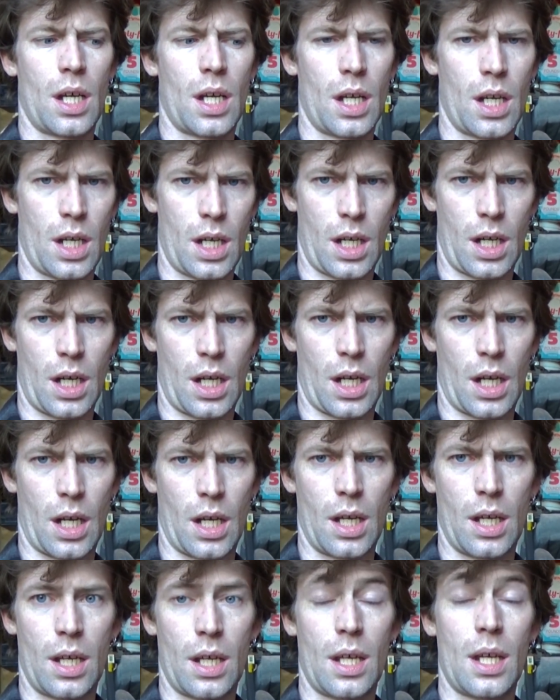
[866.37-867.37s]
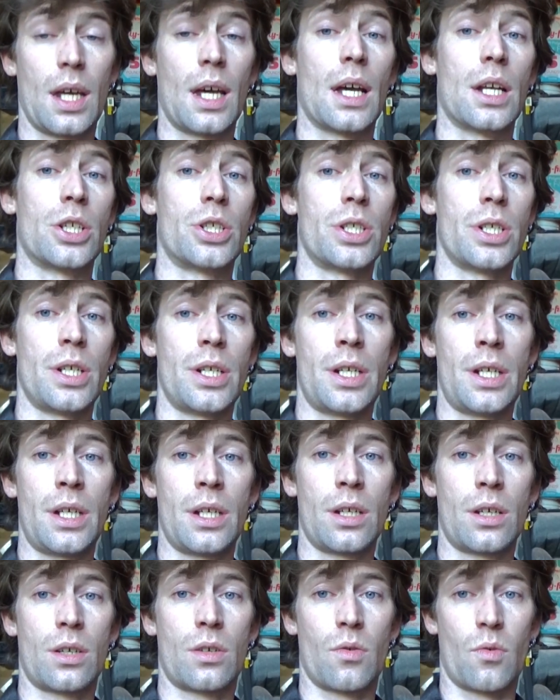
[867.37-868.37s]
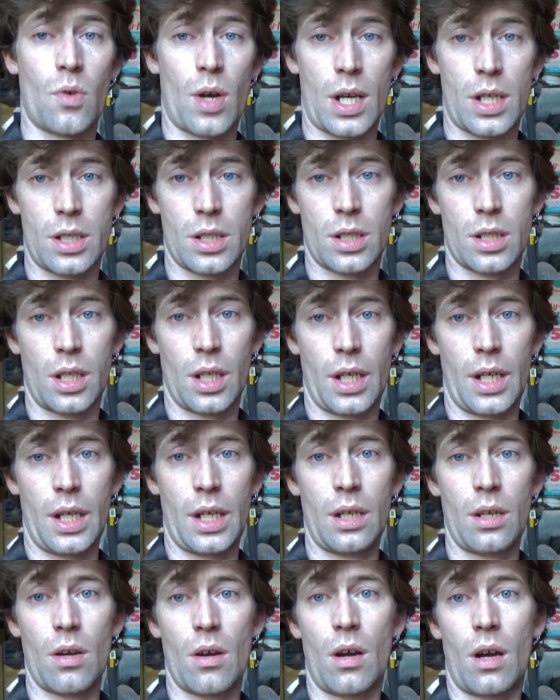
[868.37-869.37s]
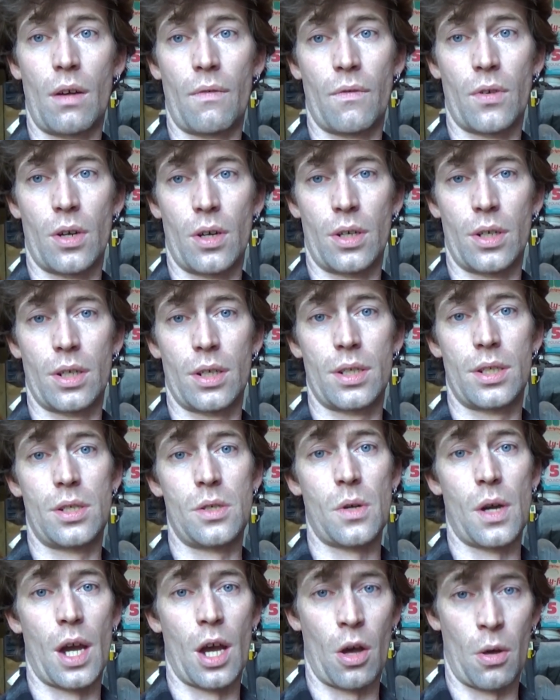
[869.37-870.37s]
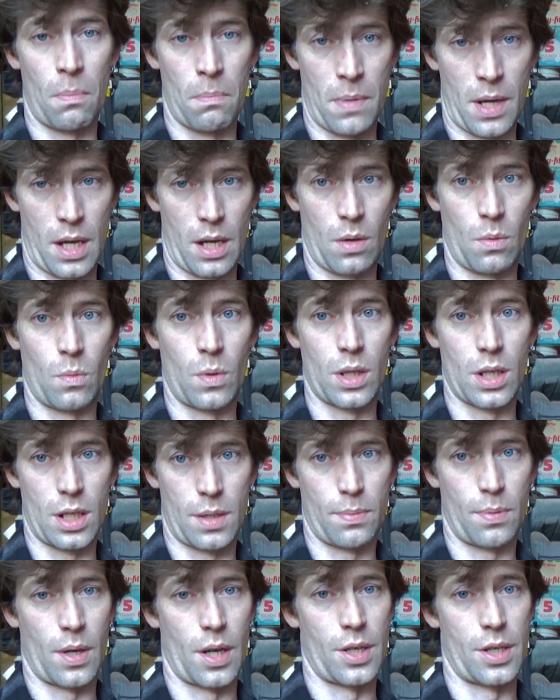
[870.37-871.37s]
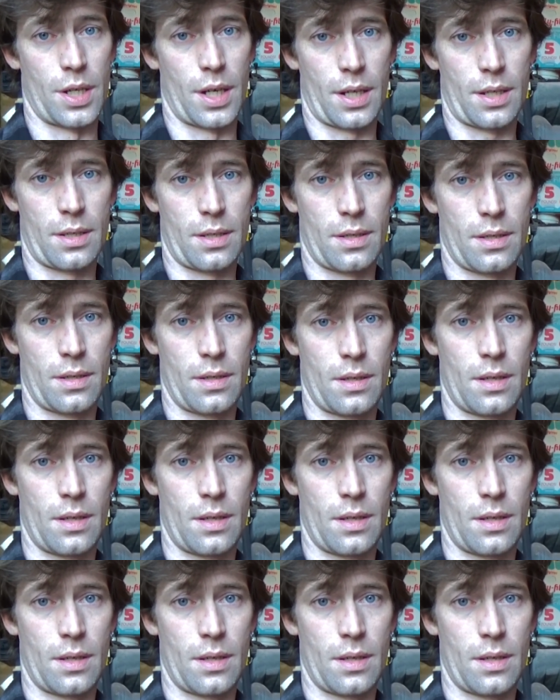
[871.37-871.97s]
And she graciously offered to help me with this project.